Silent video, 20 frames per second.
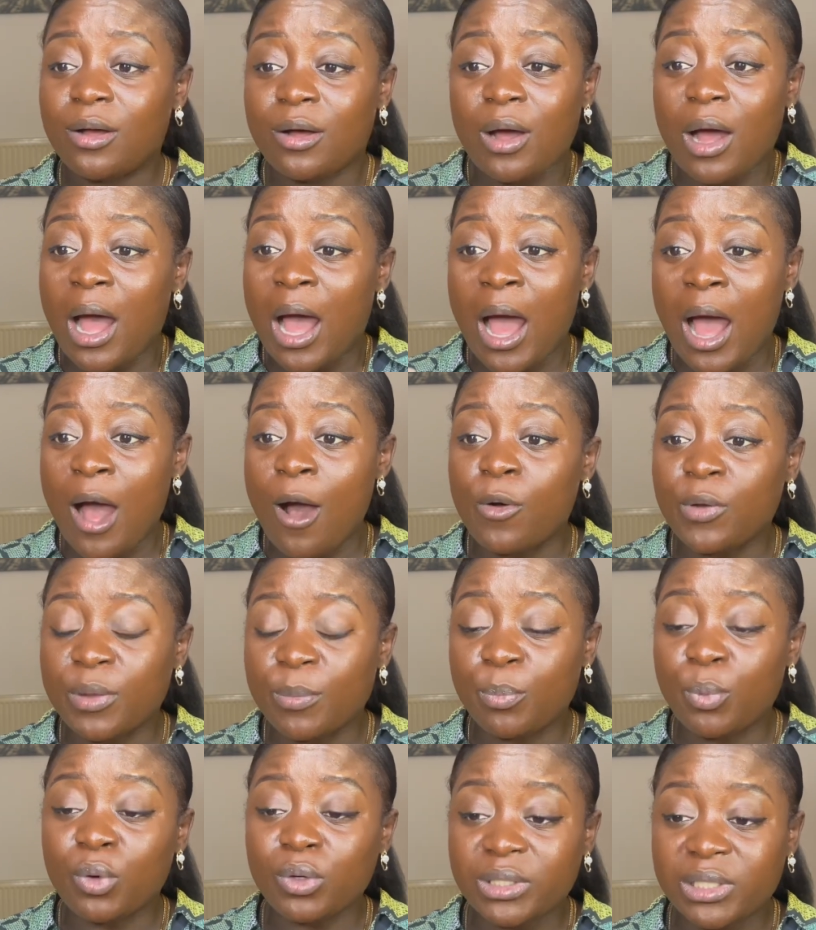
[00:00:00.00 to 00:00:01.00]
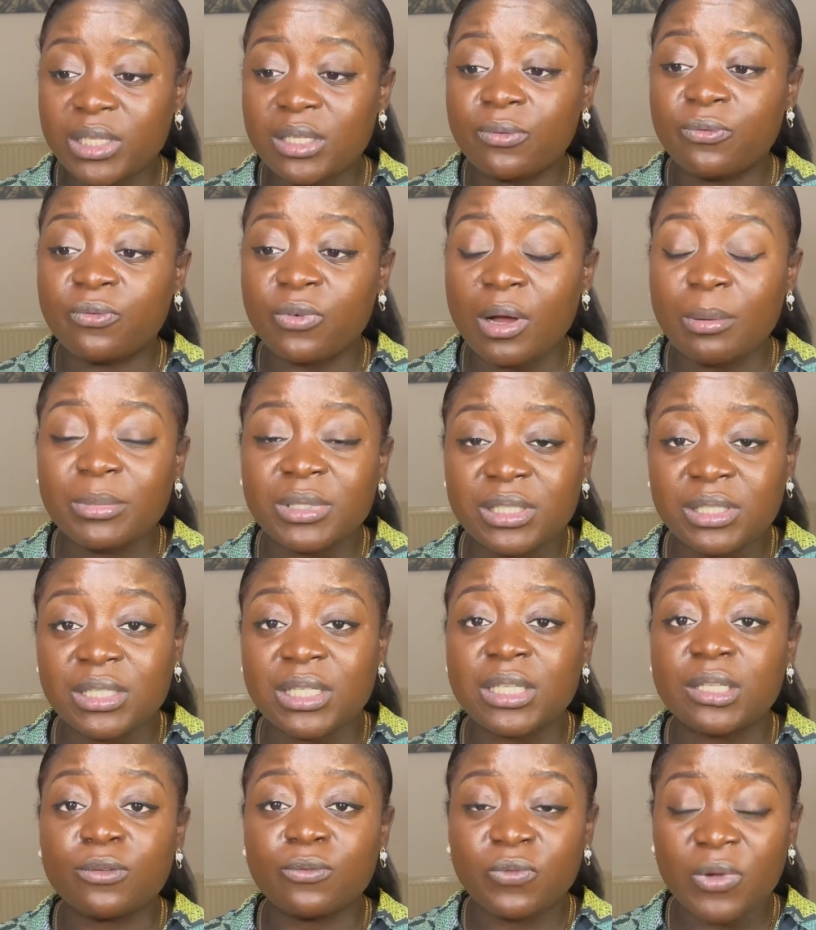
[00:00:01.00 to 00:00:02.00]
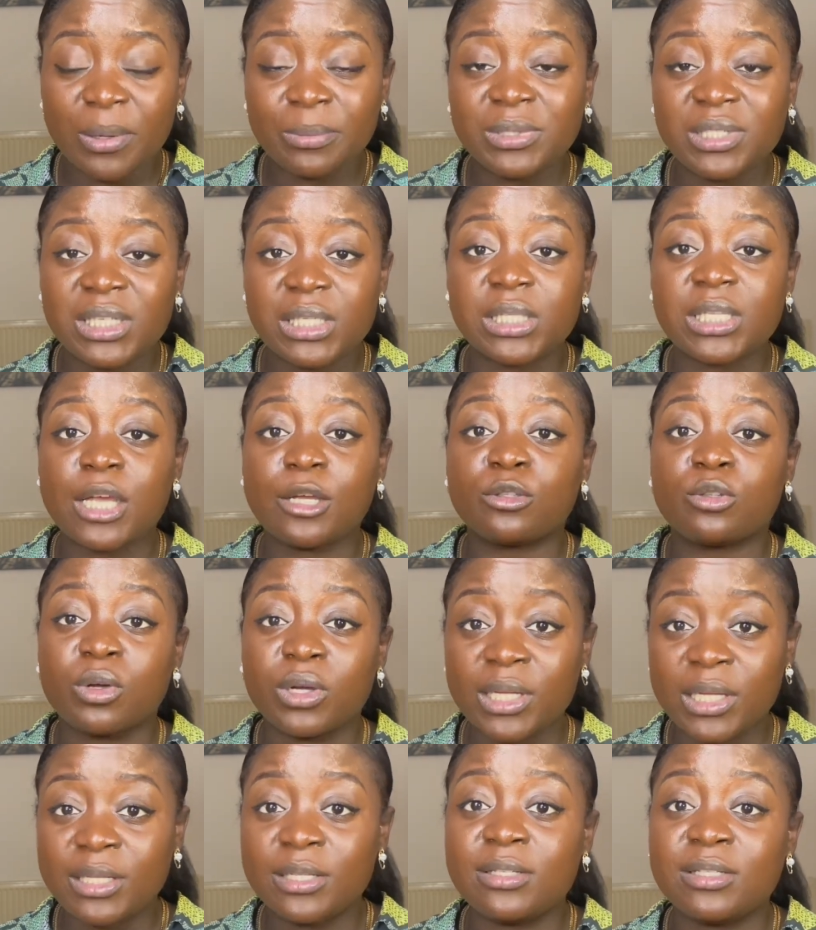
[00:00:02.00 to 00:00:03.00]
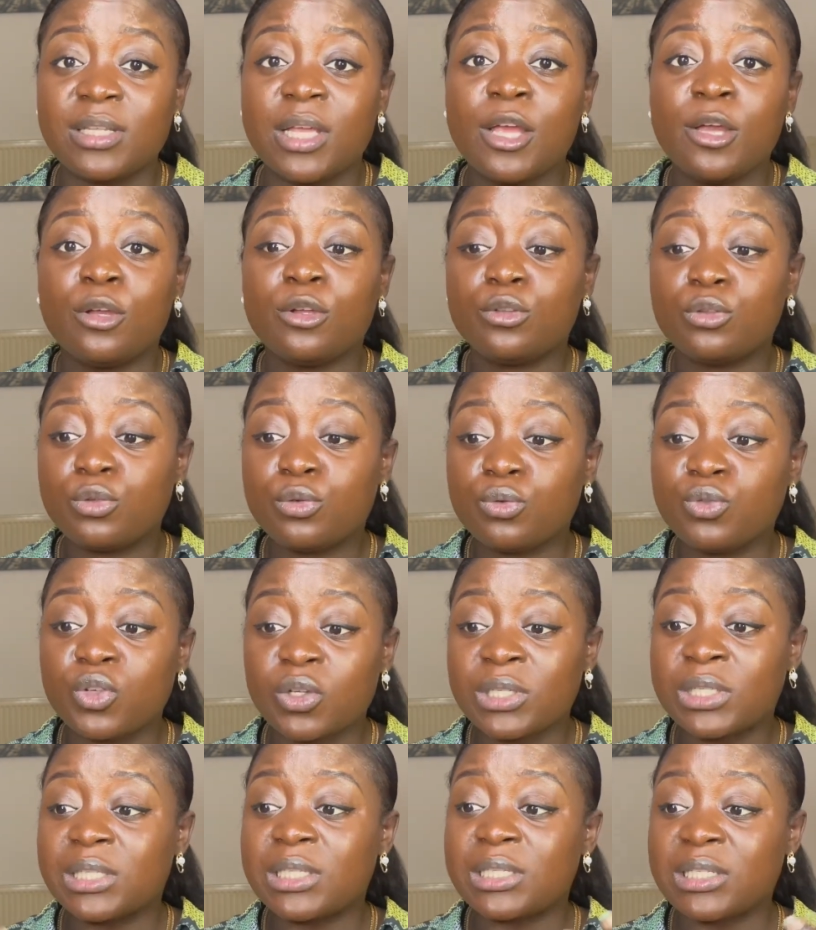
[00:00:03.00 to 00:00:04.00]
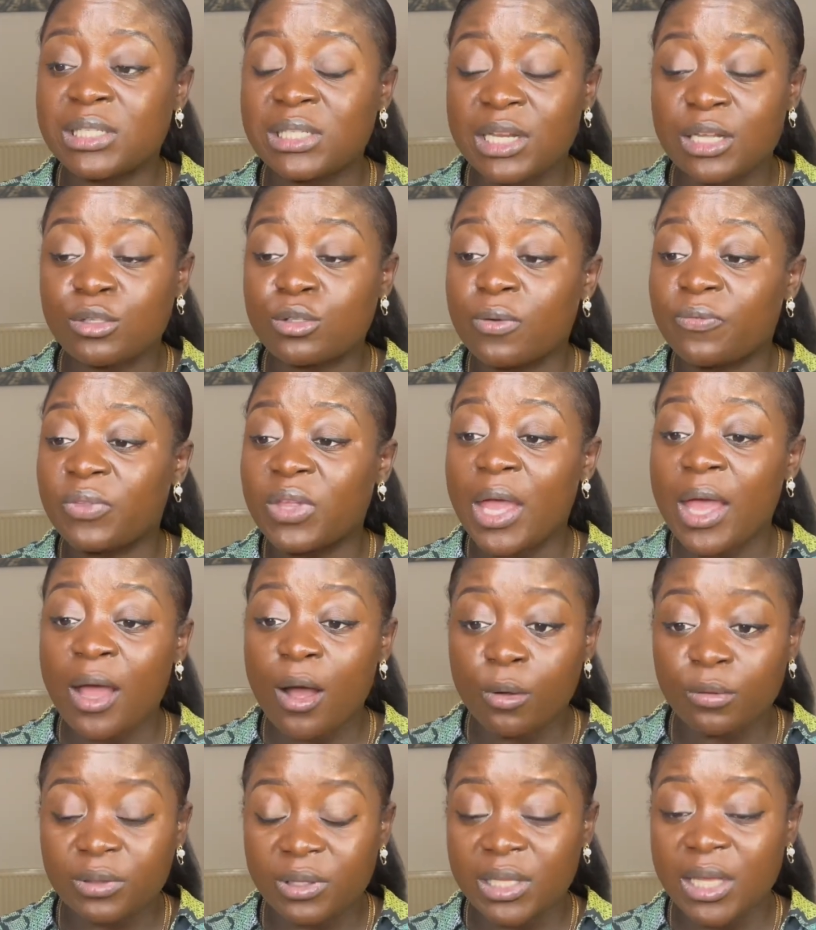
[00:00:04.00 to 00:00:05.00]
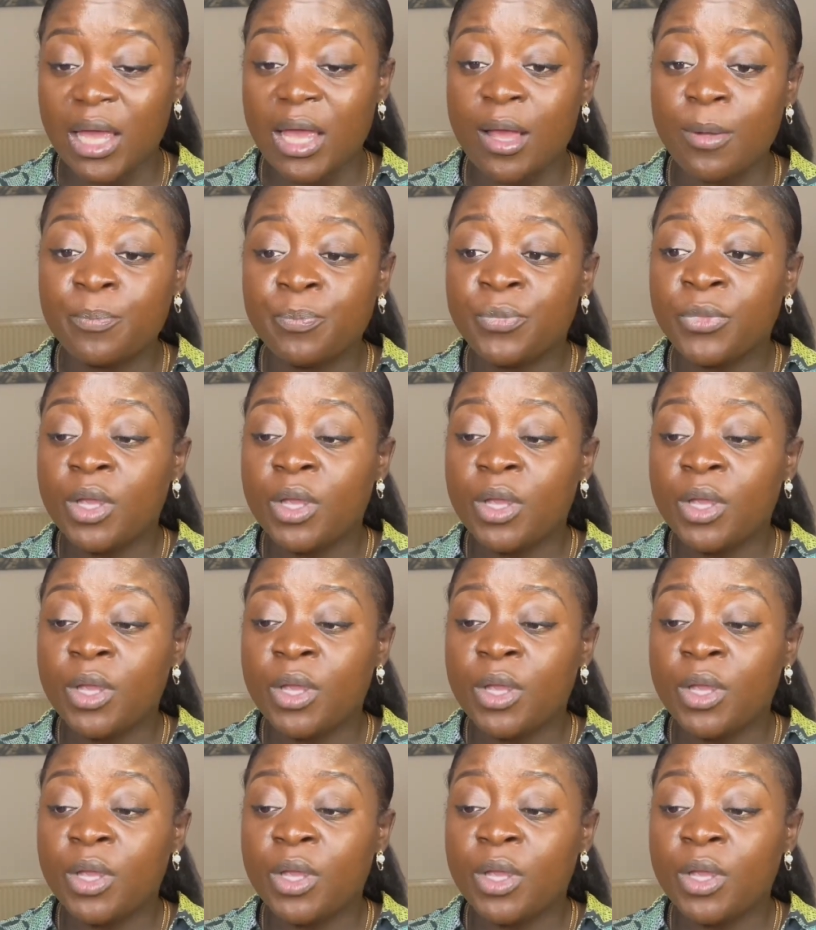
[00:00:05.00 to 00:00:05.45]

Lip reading: how important the pharmacy sector is to just the state of the healthcare.